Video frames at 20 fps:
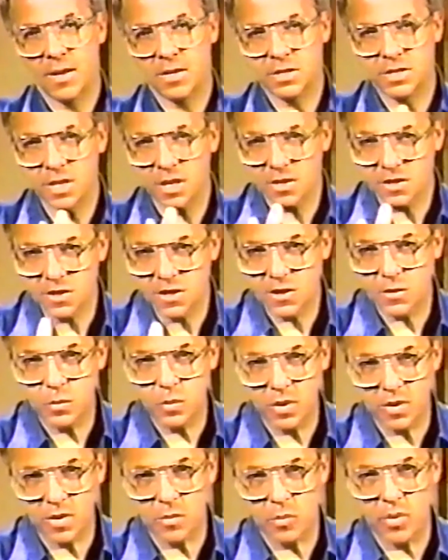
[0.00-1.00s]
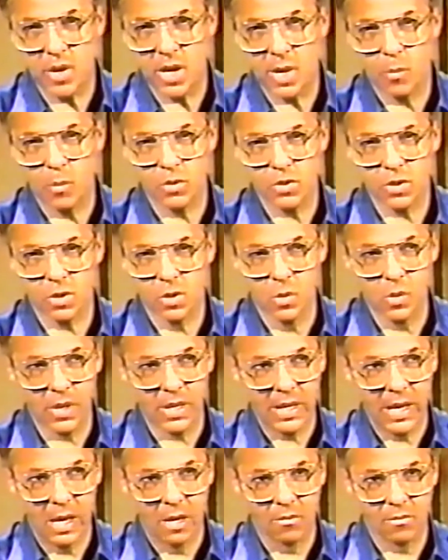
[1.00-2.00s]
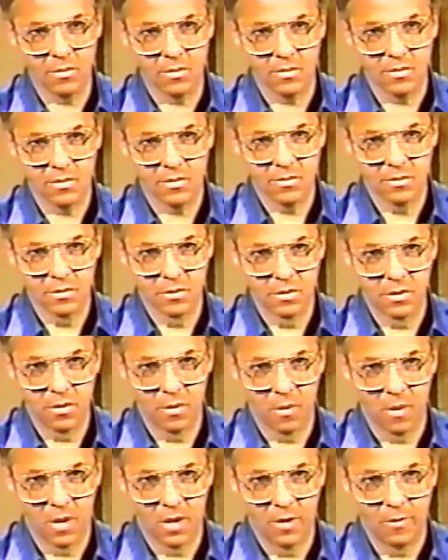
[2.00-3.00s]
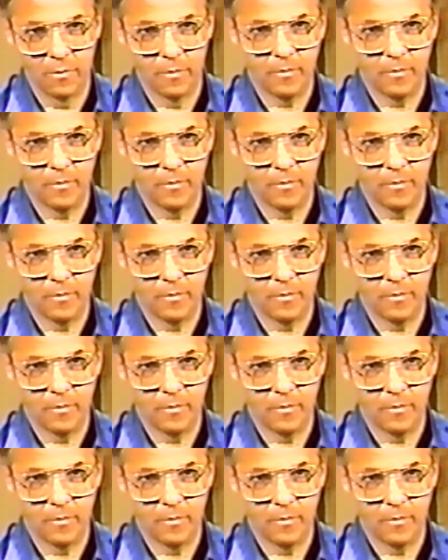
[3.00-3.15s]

Just as Brother Branham was going out the door,